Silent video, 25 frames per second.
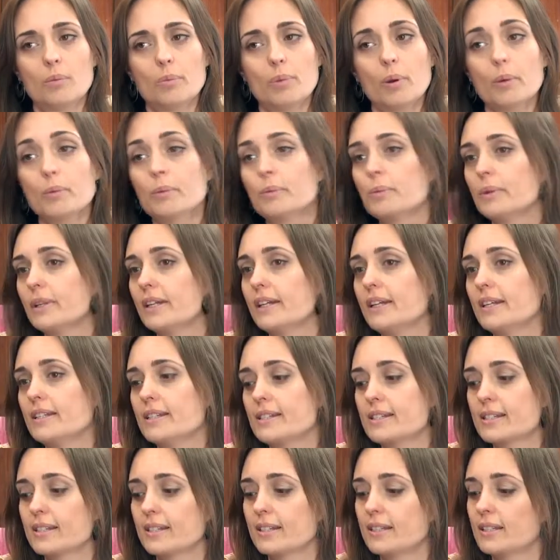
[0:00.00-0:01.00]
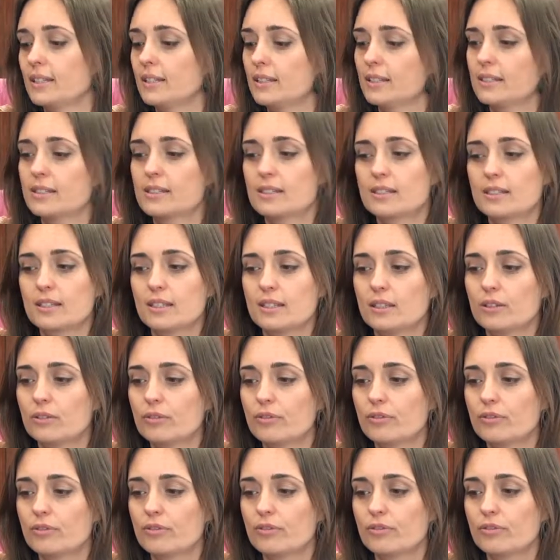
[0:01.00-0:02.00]
Probably to
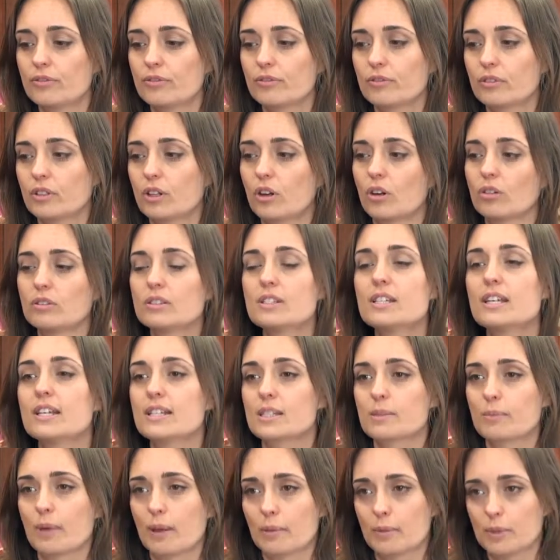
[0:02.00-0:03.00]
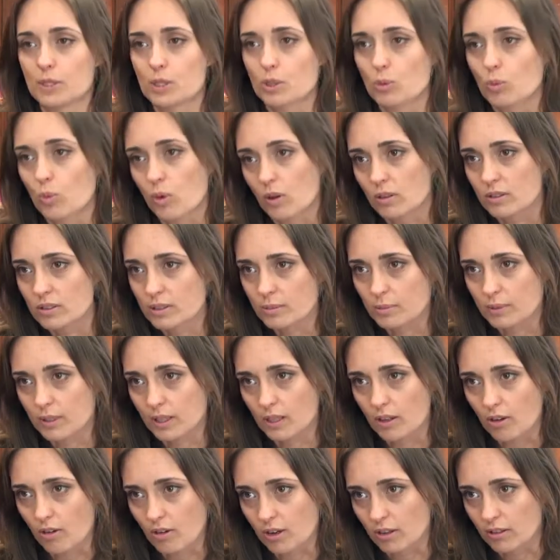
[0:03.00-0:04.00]
give context maybe to what's
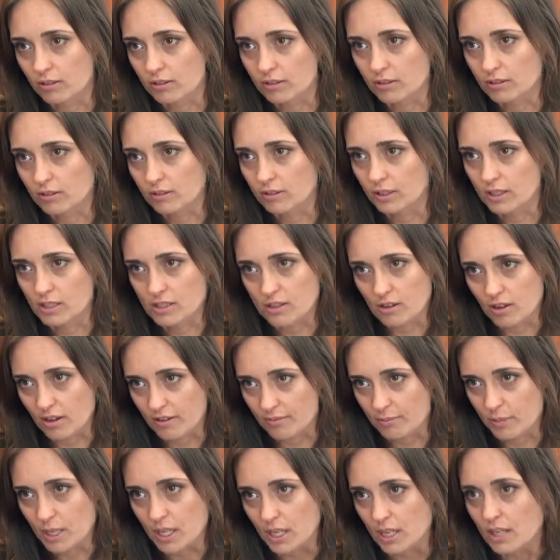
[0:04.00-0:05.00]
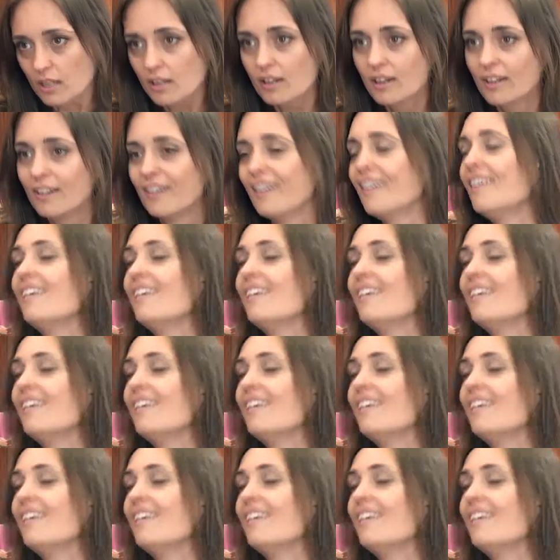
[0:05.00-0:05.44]
been going on inside of me,